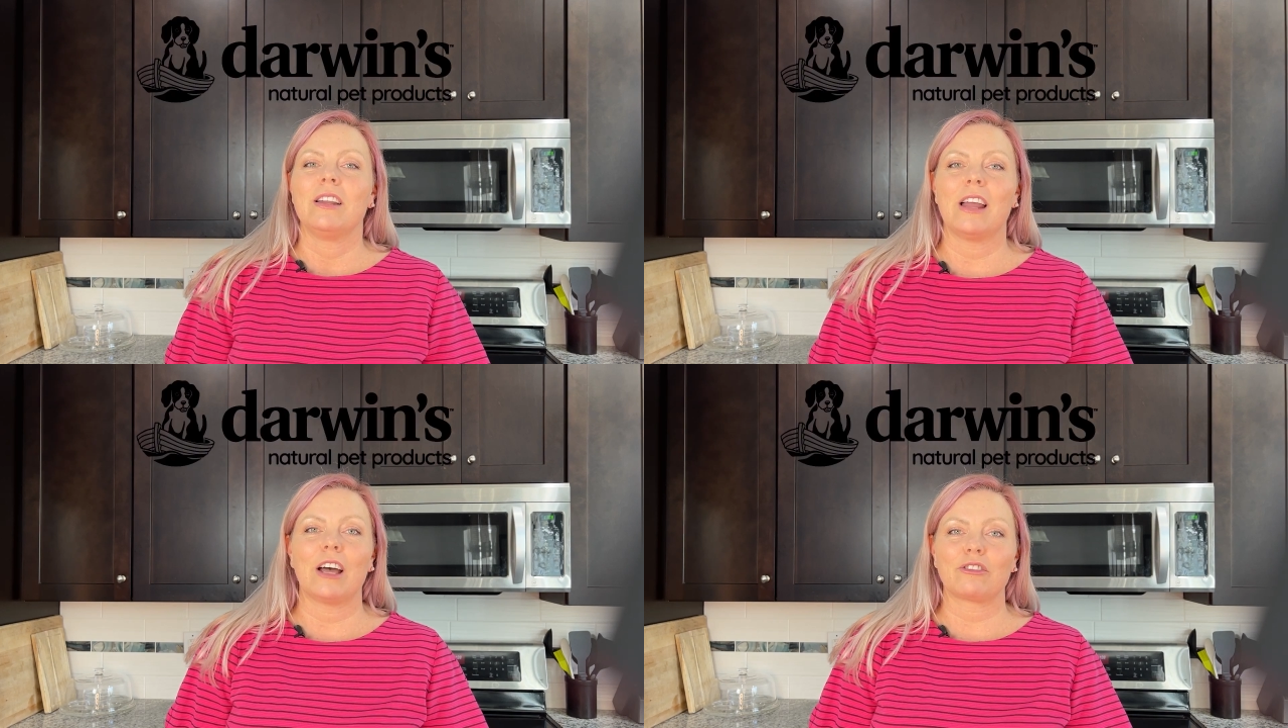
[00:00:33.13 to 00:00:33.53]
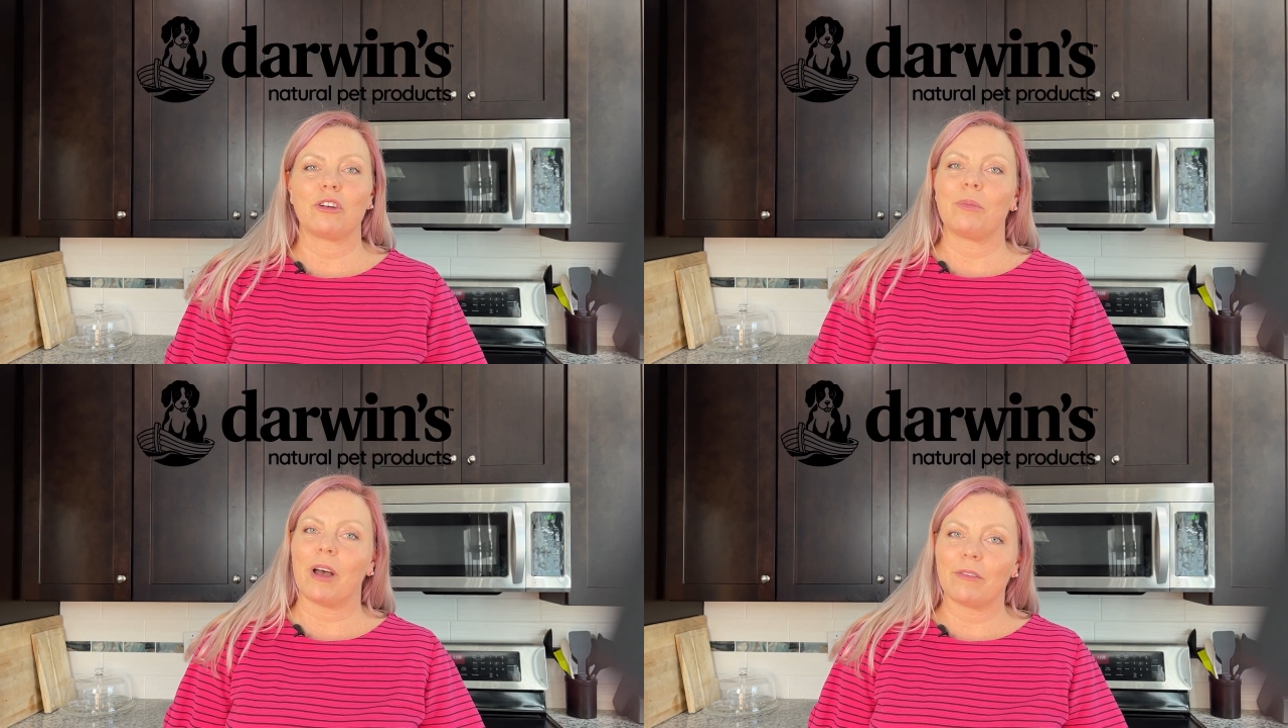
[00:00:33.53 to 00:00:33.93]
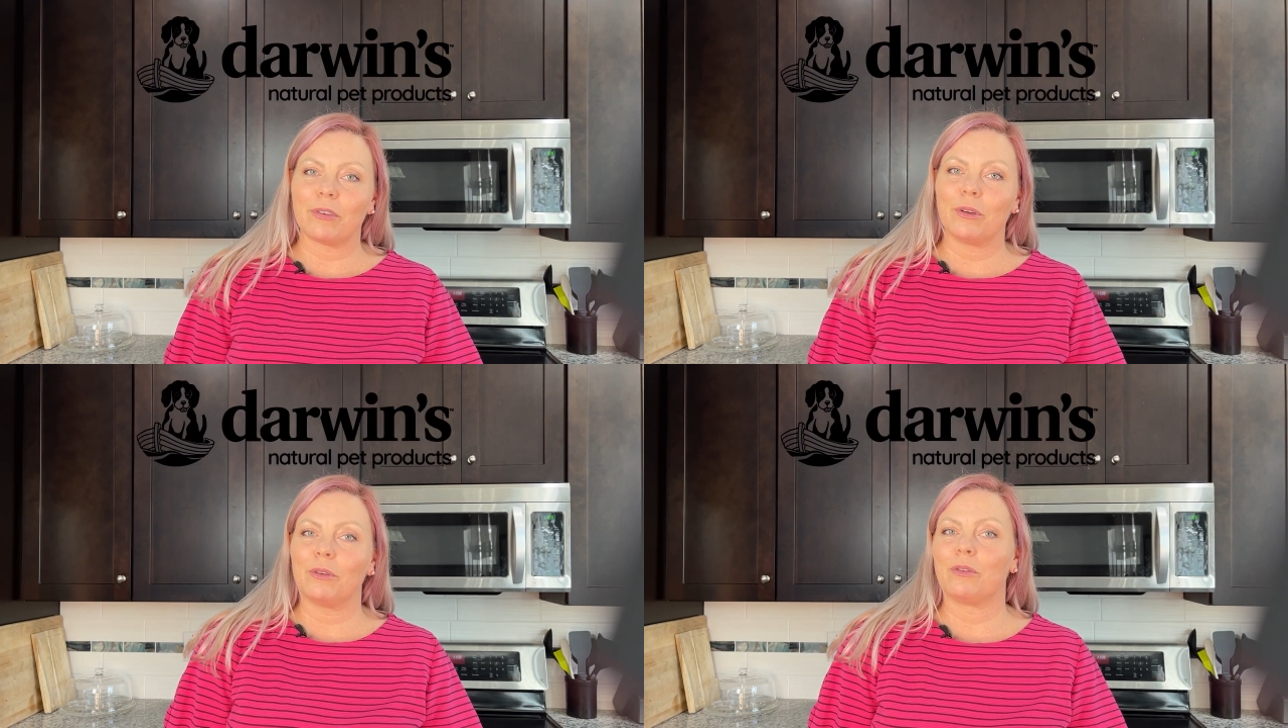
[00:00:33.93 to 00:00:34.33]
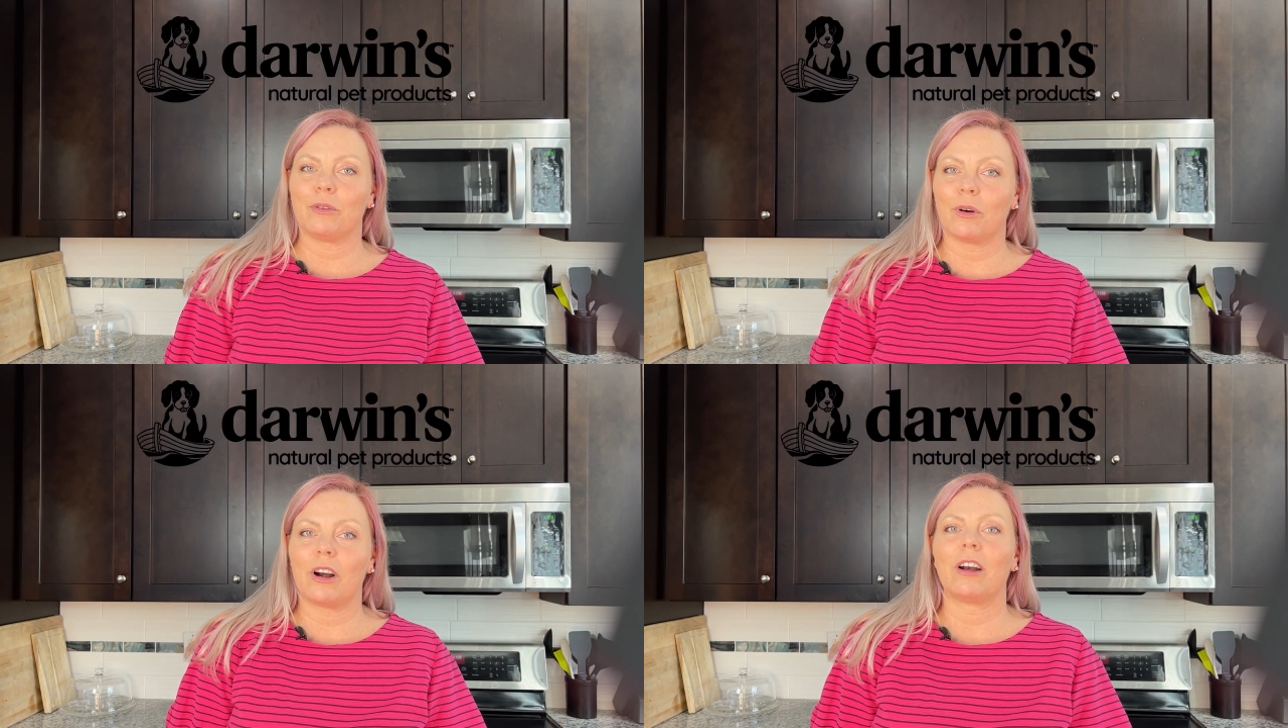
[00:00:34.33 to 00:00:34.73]
Natural Pet Food
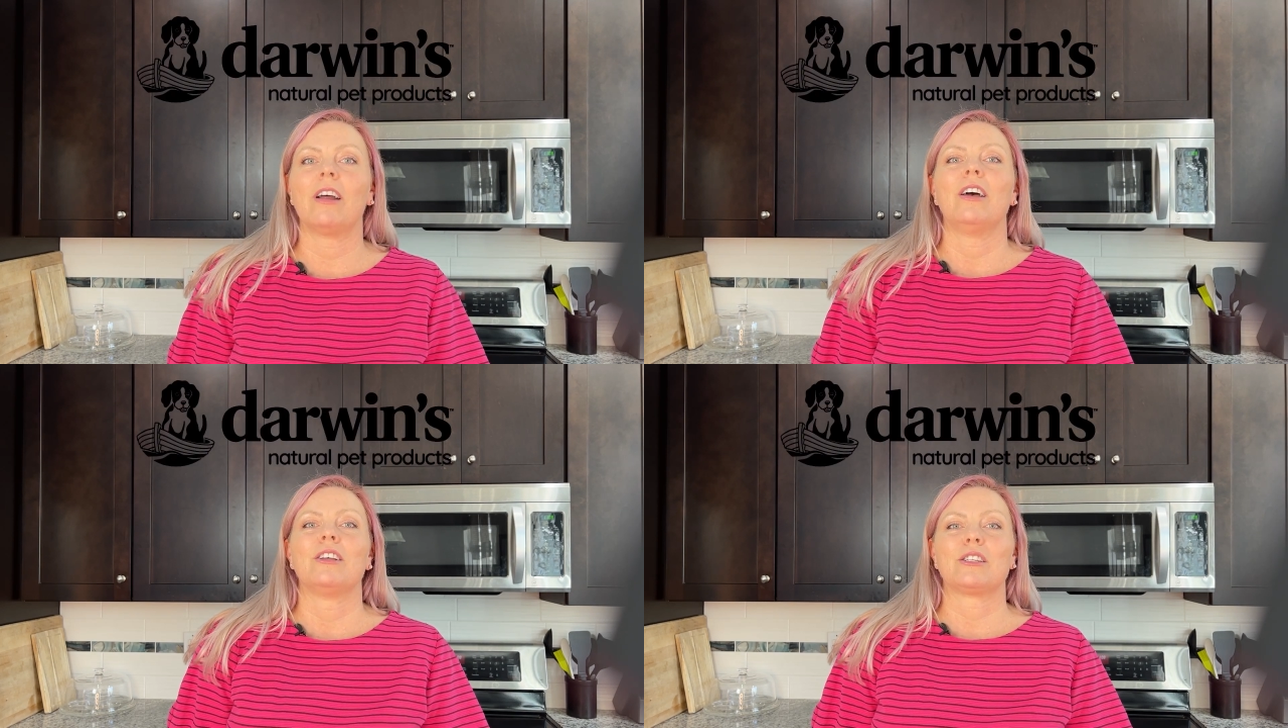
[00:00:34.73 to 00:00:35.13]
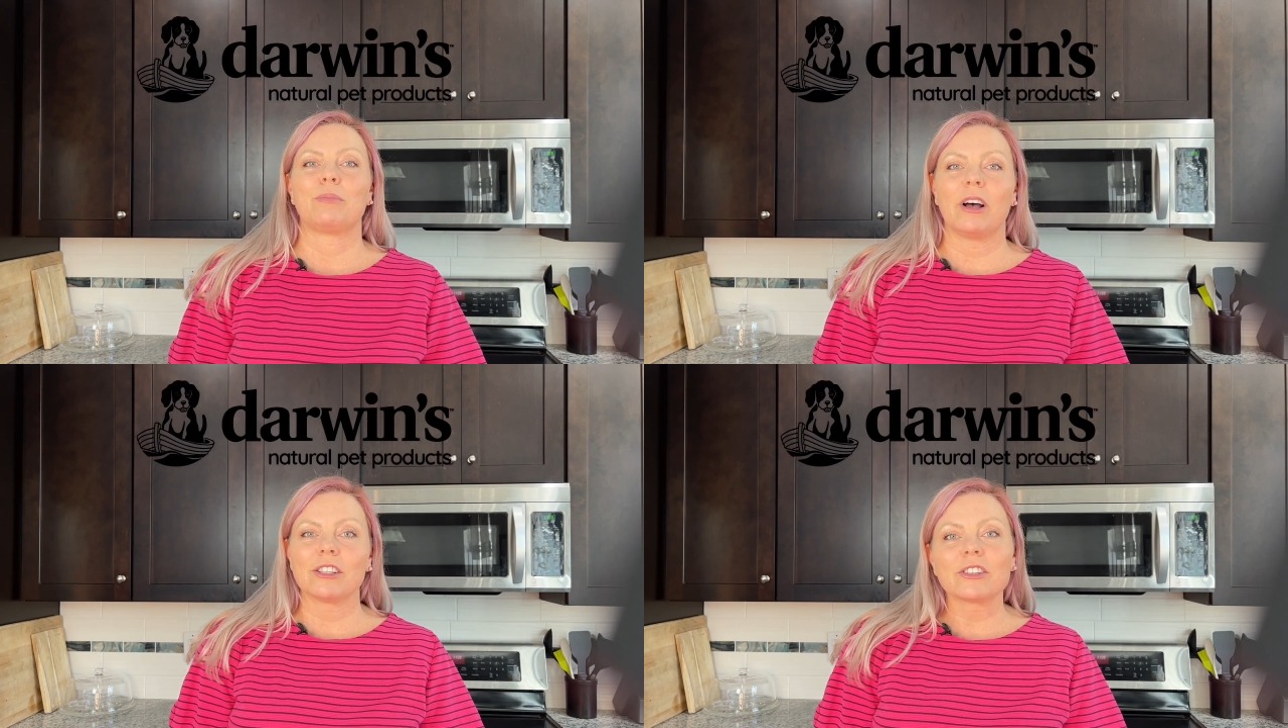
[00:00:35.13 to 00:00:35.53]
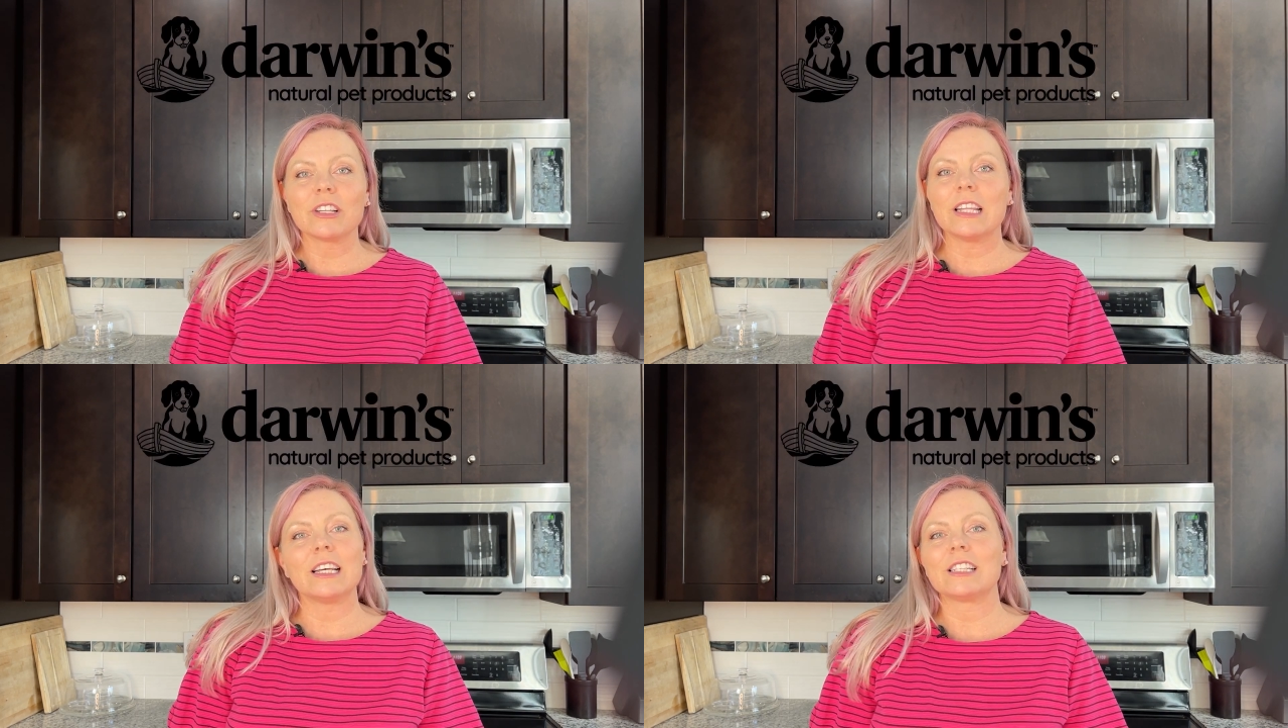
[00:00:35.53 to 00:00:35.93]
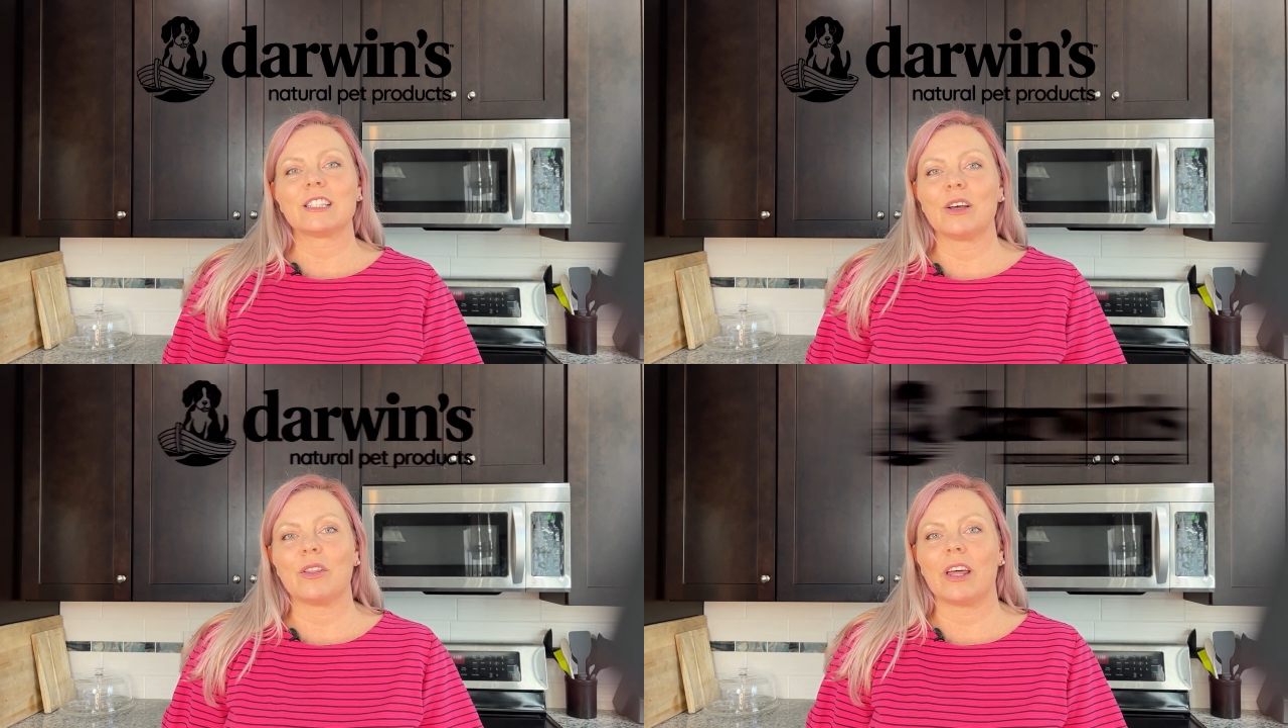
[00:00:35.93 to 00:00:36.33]
for sponsoring this
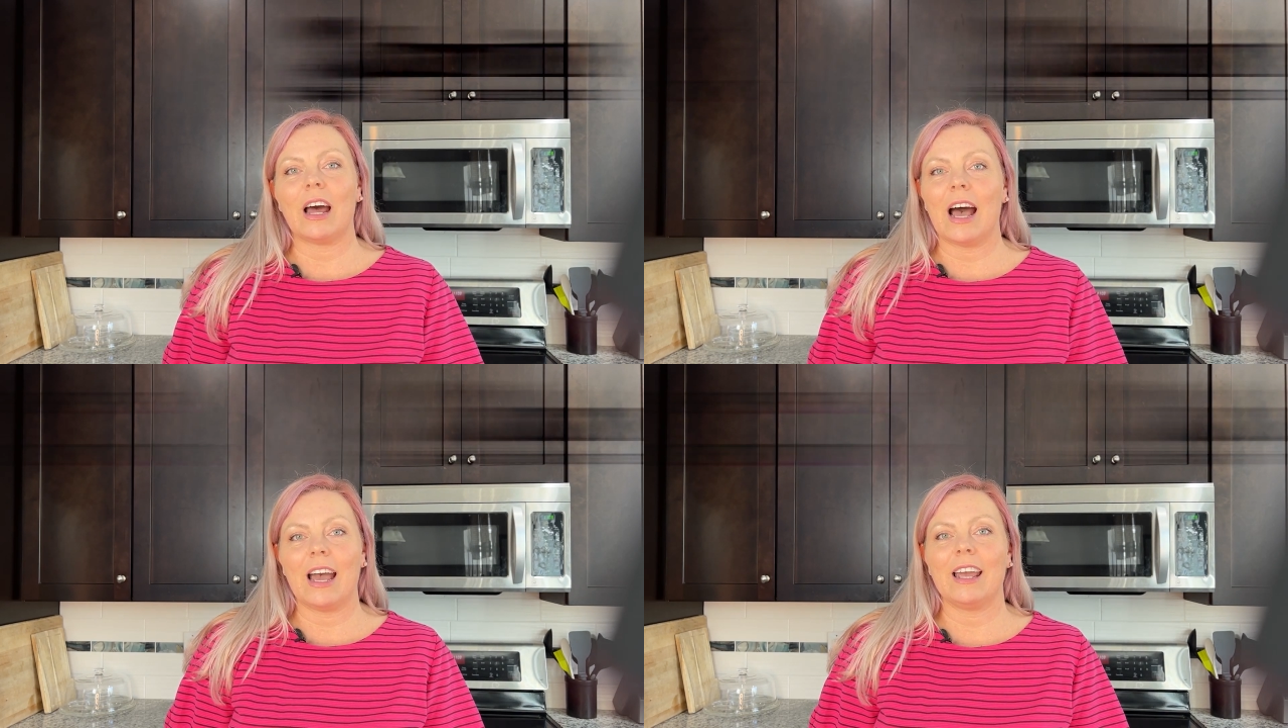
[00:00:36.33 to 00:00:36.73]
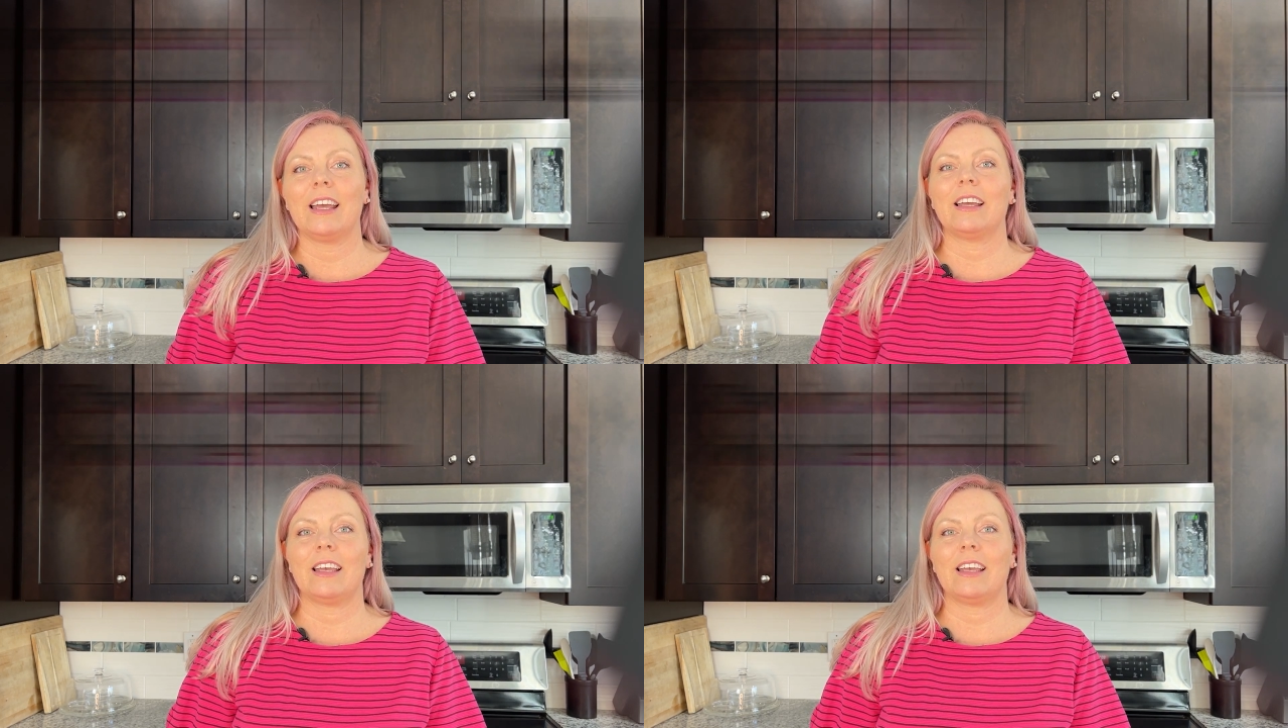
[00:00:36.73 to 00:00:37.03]
so that I